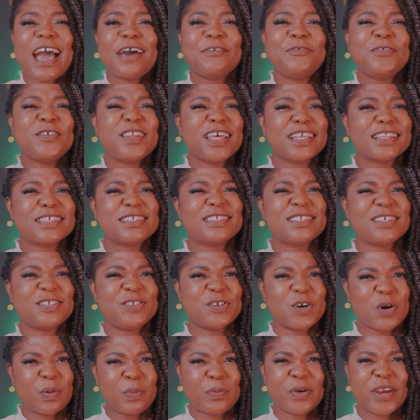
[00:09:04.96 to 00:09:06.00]
I feel like this is a
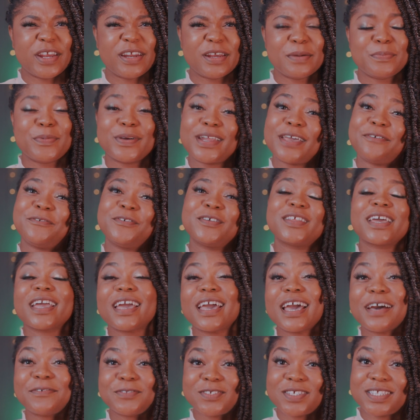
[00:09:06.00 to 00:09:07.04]
no-brainer, but I feel like I
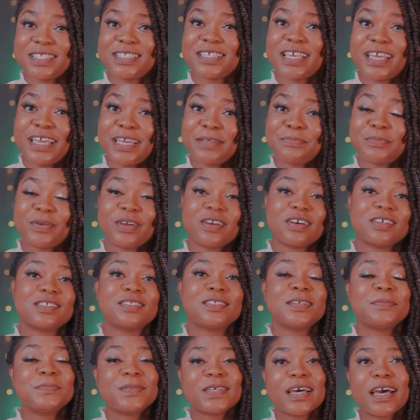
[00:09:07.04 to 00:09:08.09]
have to say it because
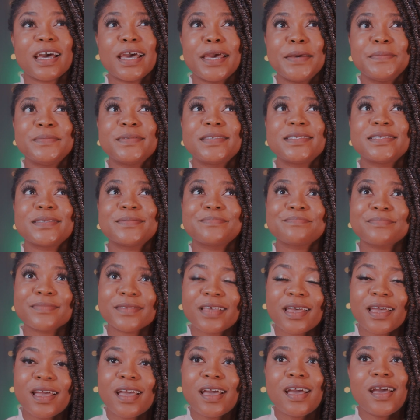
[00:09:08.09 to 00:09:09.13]
sometimes
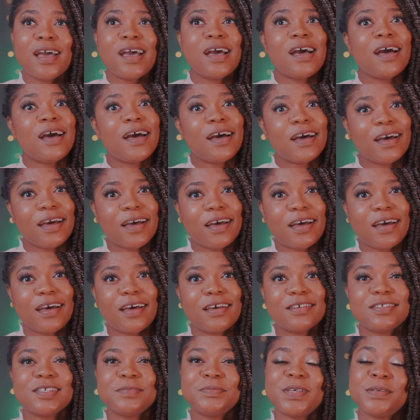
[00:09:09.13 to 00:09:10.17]

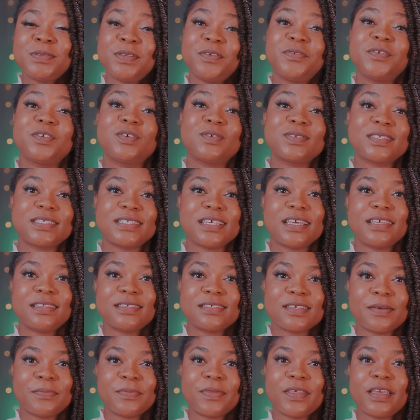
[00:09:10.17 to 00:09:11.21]
if you don't say
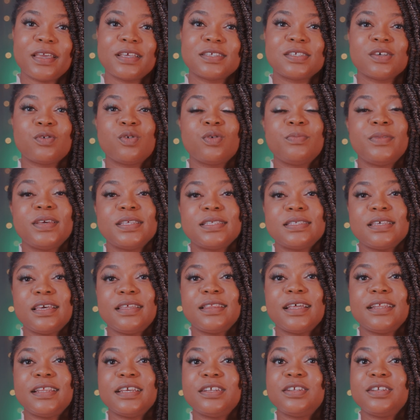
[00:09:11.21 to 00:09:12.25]
something, someone may say
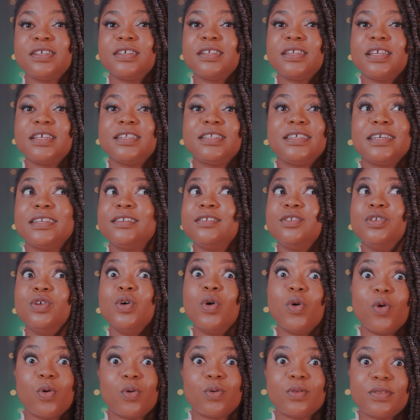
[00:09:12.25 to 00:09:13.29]
that they did
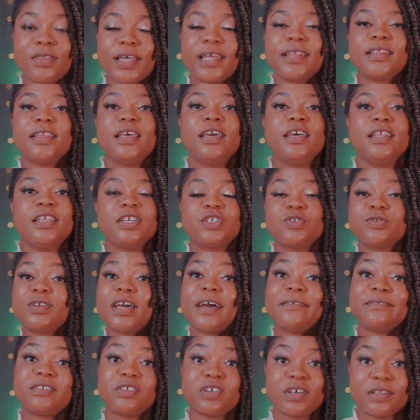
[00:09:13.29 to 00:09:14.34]
know that they shouldn't
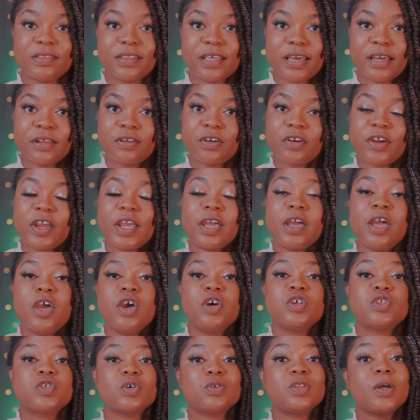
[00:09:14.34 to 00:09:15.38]
have done that. All right,
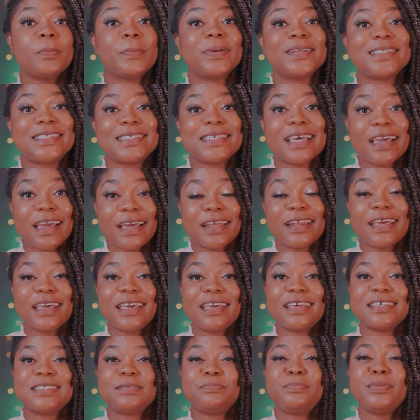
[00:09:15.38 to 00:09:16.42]
so number 10
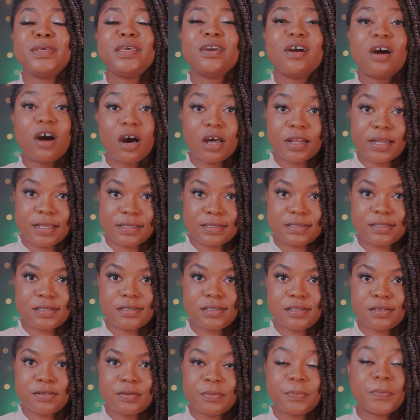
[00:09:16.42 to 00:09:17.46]
is be
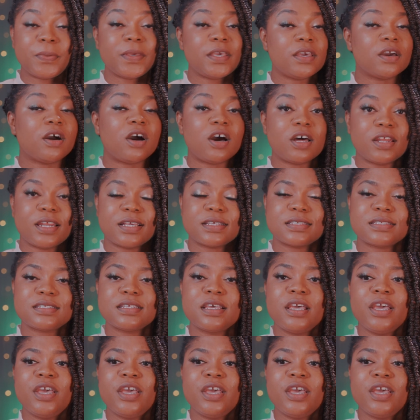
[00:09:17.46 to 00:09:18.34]
honest. Be honest.